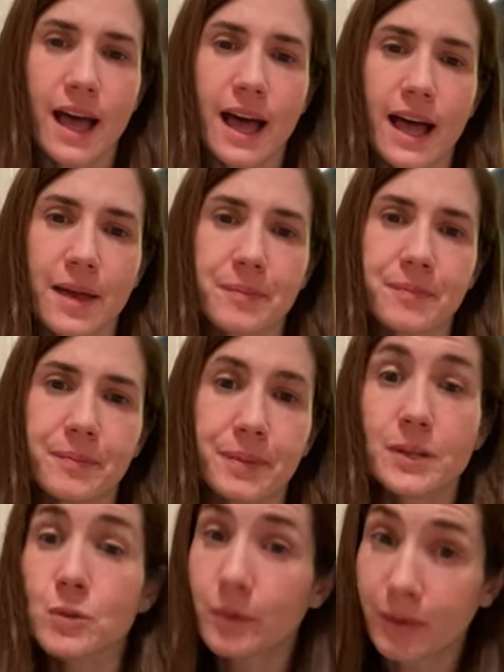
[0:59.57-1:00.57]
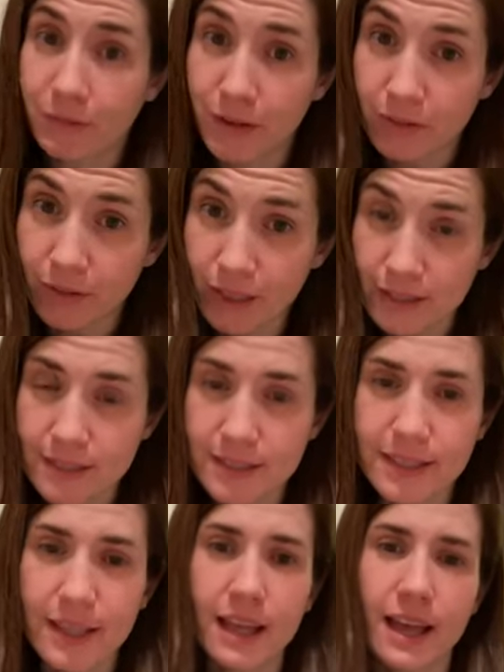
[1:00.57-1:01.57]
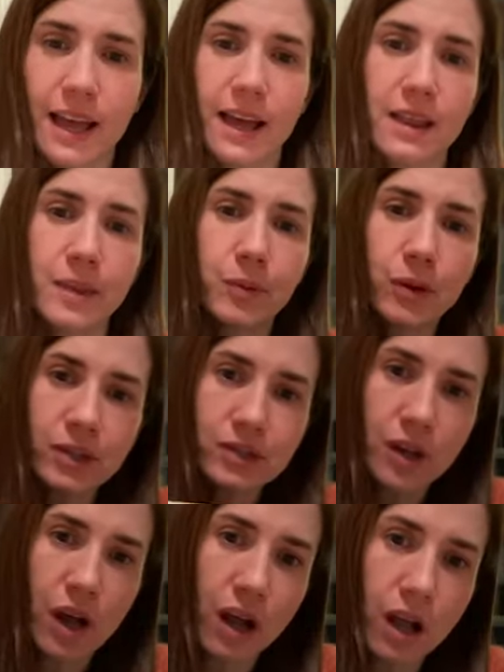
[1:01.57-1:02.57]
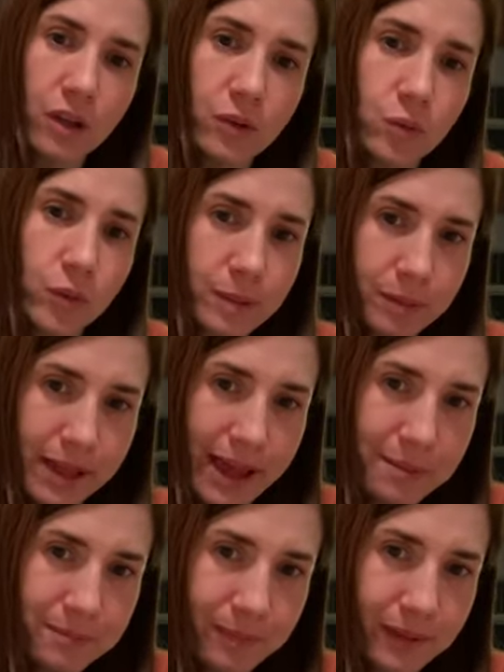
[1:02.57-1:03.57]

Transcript: Um, but it's one of my favorites. Uh, the book is called Replay